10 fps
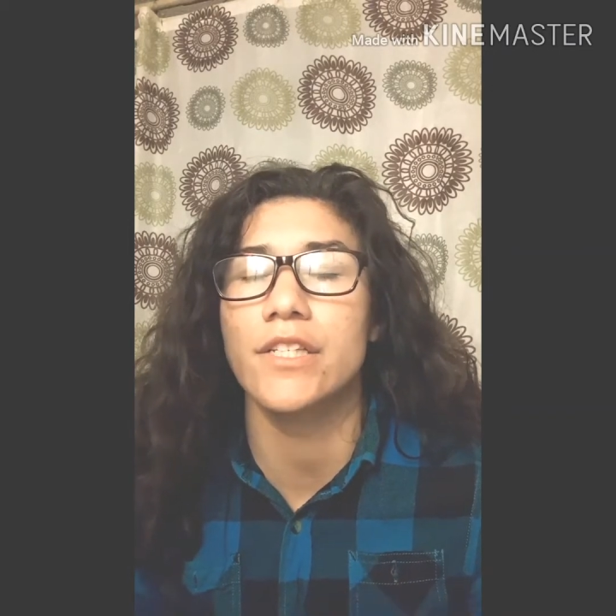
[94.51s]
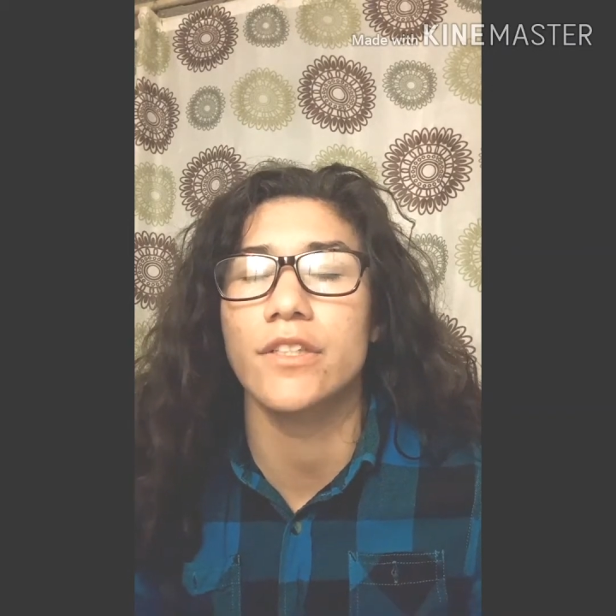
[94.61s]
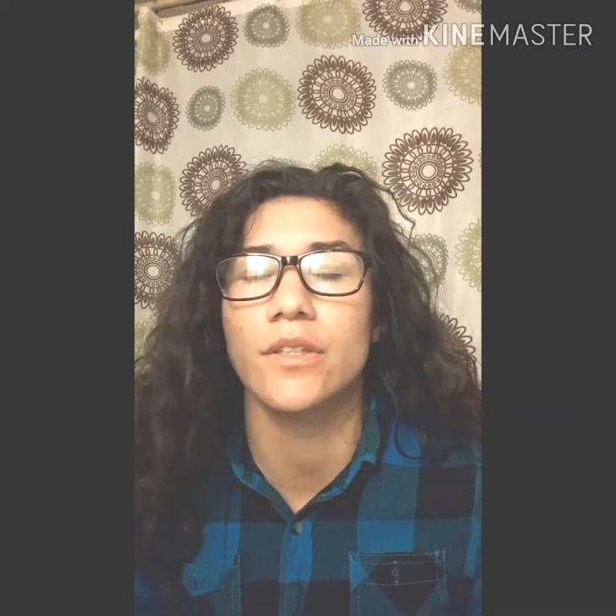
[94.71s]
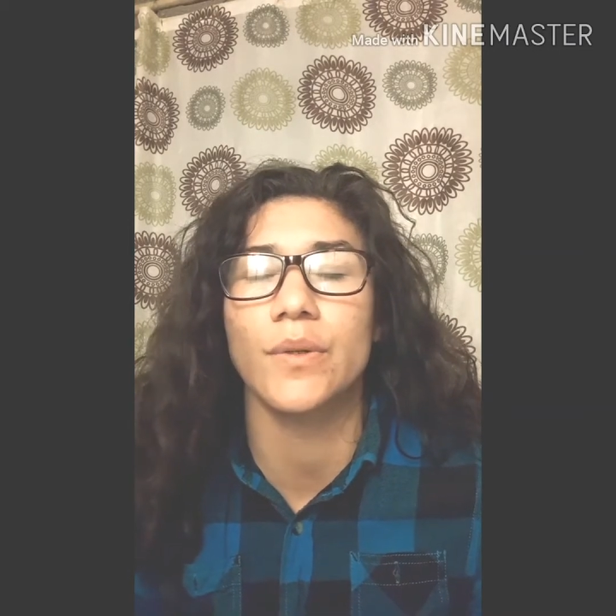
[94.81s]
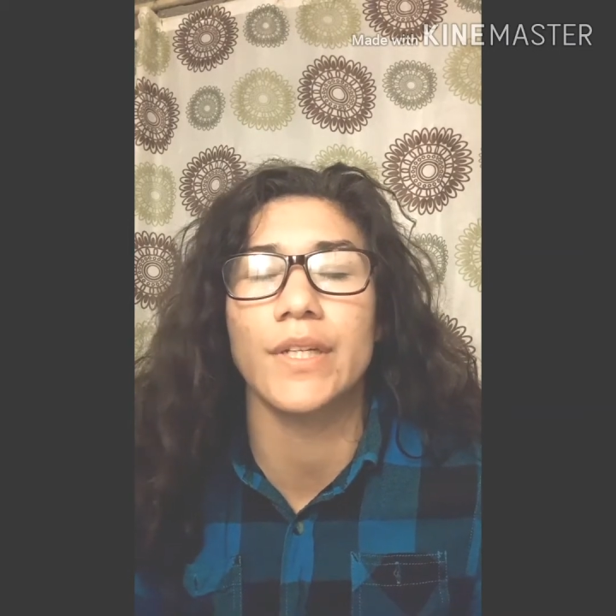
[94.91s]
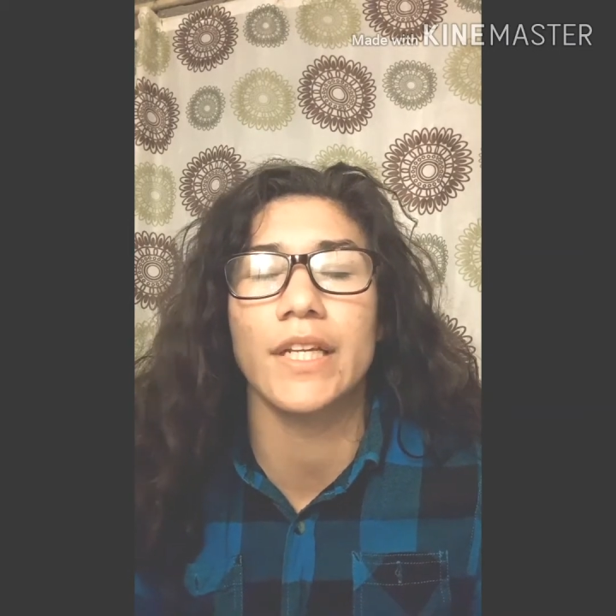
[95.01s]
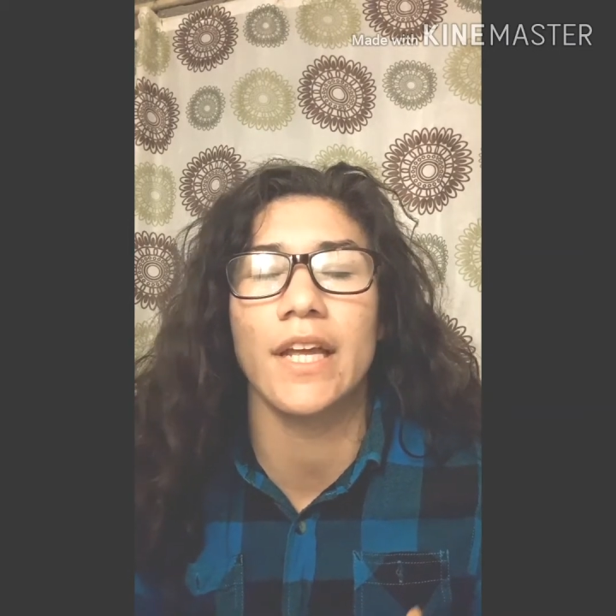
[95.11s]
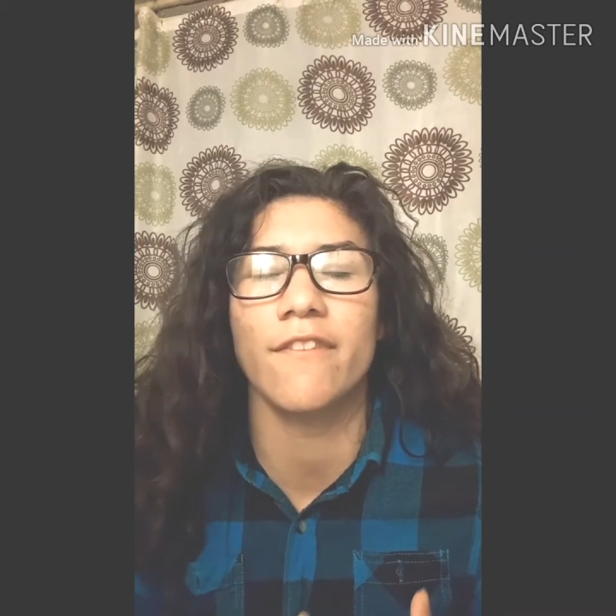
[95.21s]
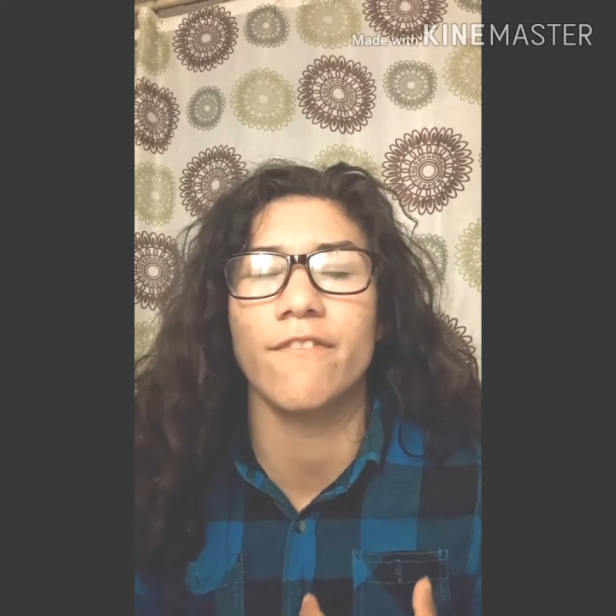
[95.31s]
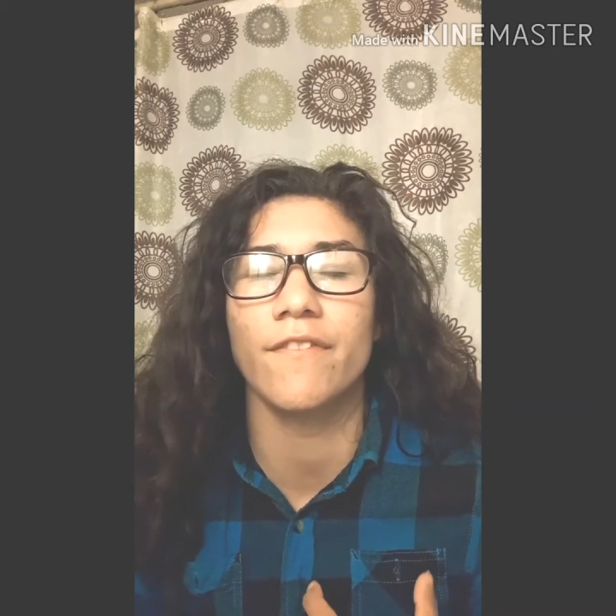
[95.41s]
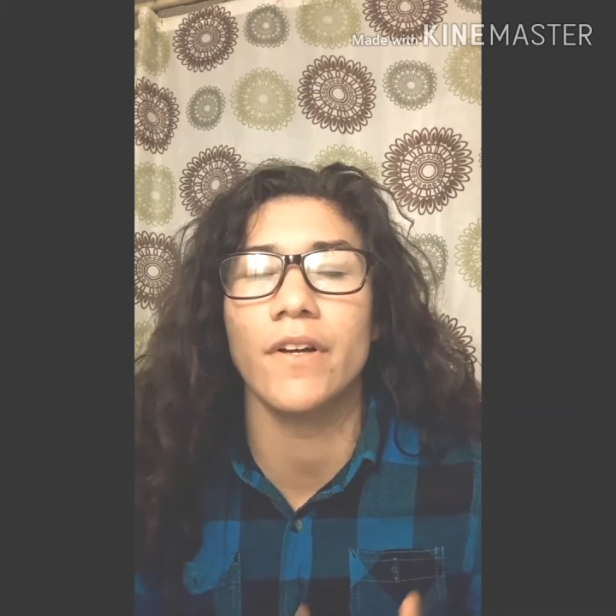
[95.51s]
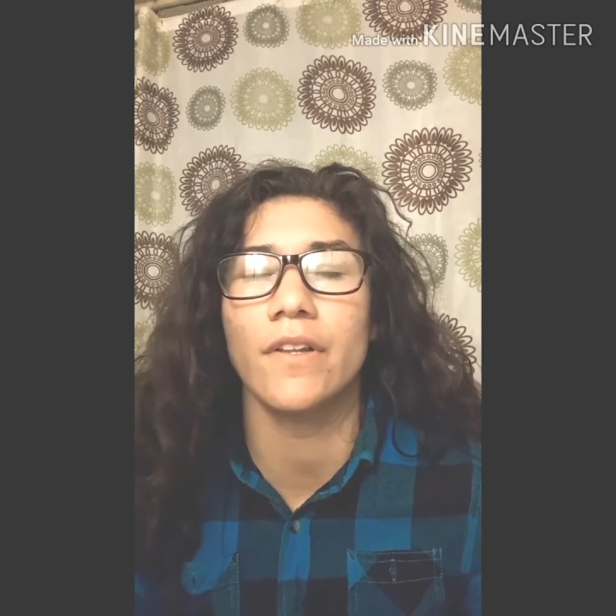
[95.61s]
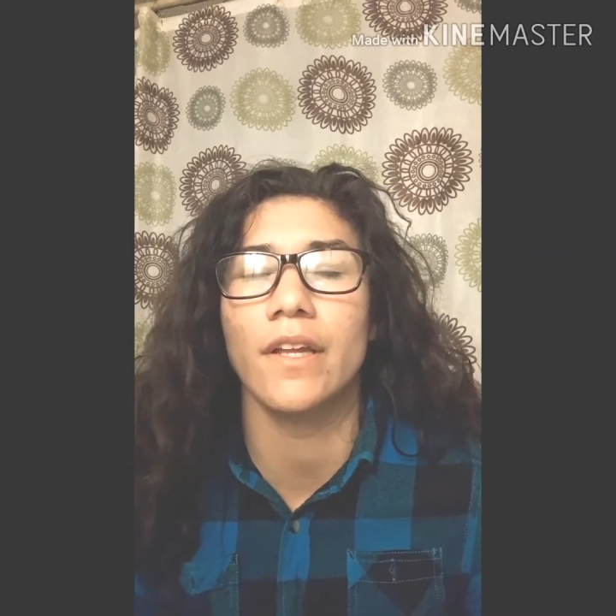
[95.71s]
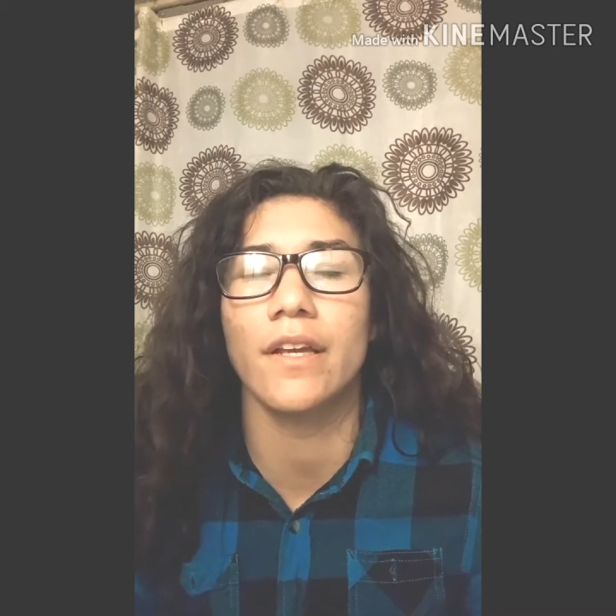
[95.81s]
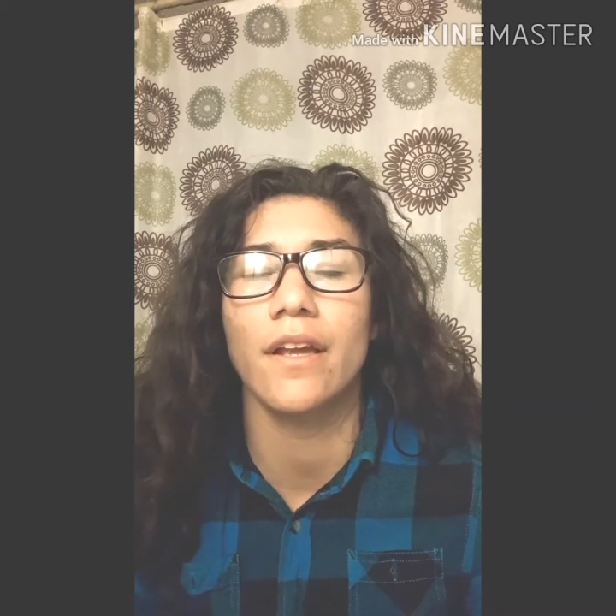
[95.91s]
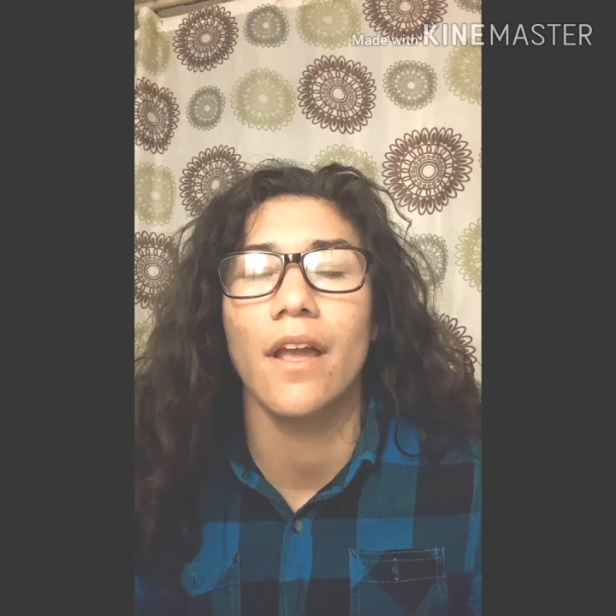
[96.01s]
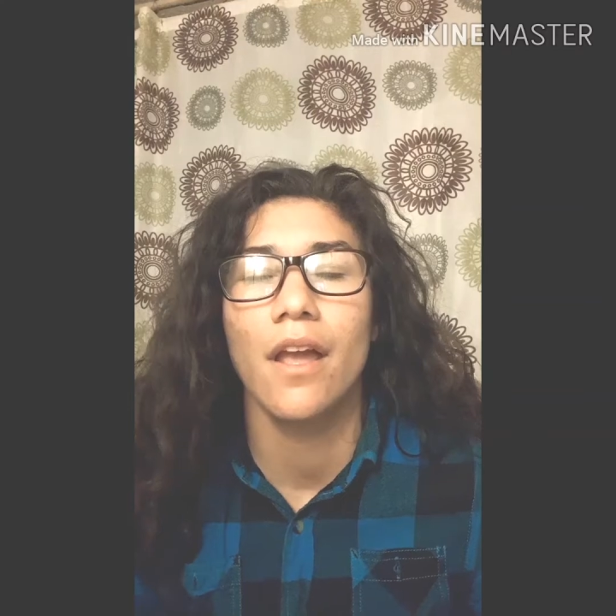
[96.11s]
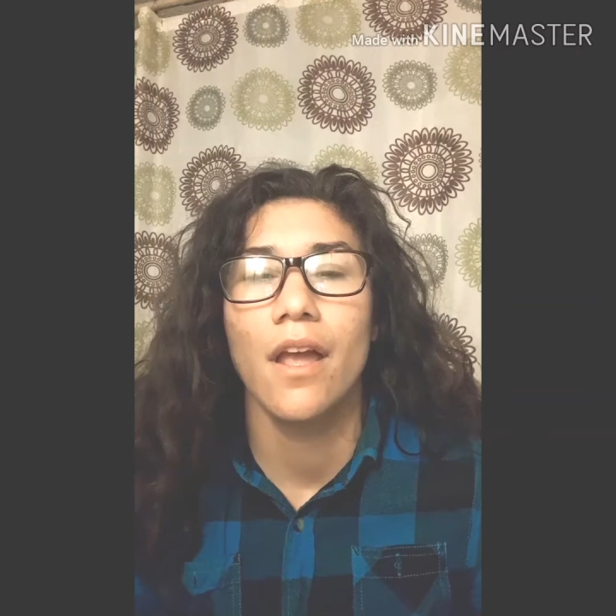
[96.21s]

to the Lord, and I felt like